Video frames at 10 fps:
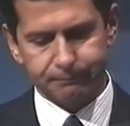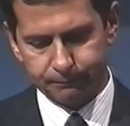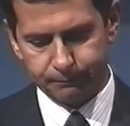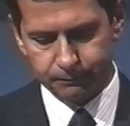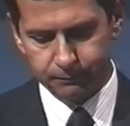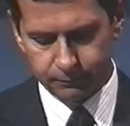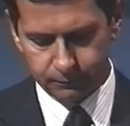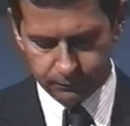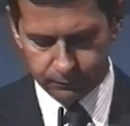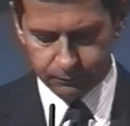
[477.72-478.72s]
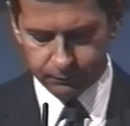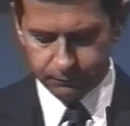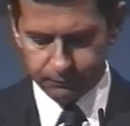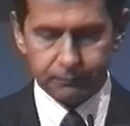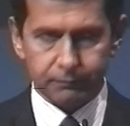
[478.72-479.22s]

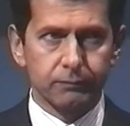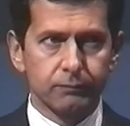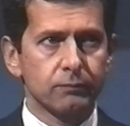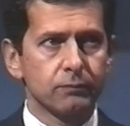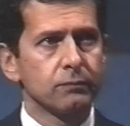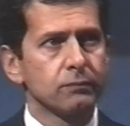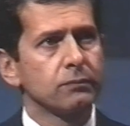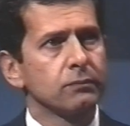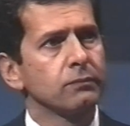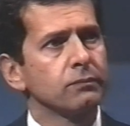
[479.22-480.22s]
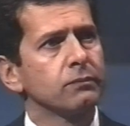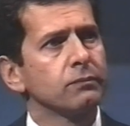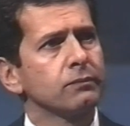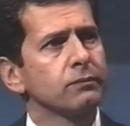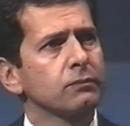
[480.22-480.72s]

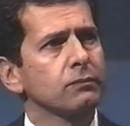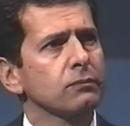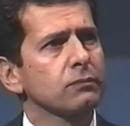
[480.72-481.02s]
(silence)